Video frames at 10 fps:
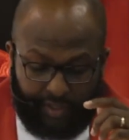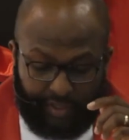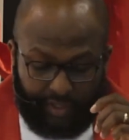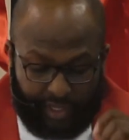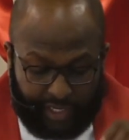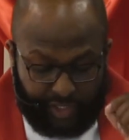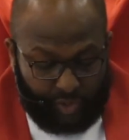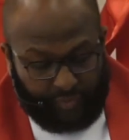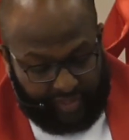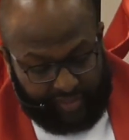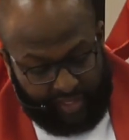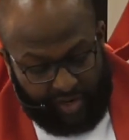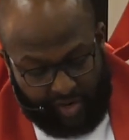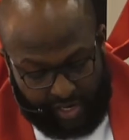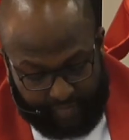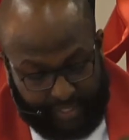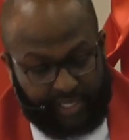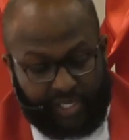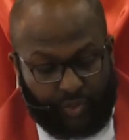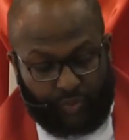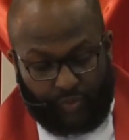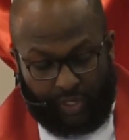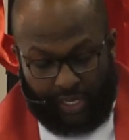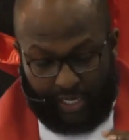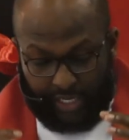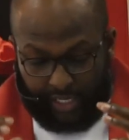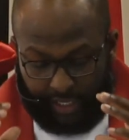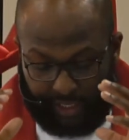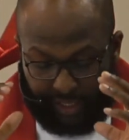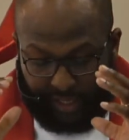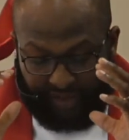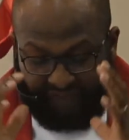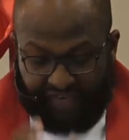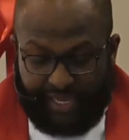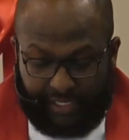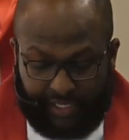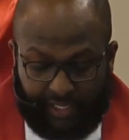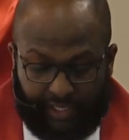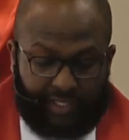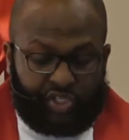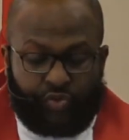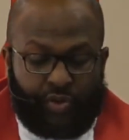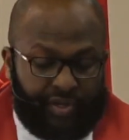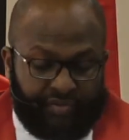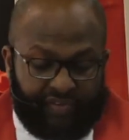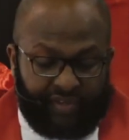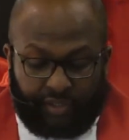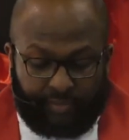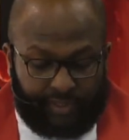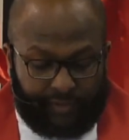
And I know that there are many who are feeling that you are unavailable,